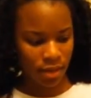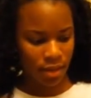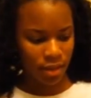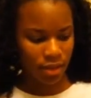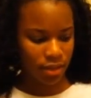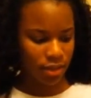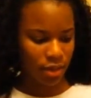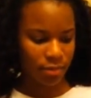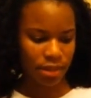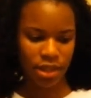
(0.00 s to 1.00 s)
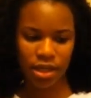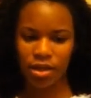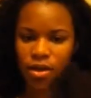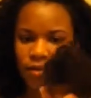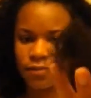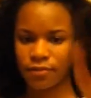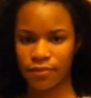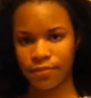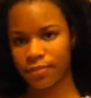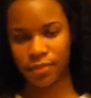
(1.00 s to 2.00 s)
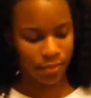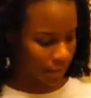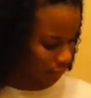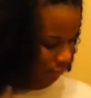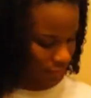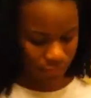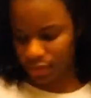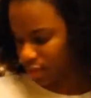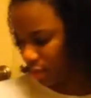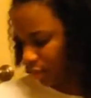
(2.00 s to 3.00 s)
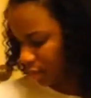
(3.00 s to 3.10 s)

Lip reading: This is how much I cut off, about 2 inches.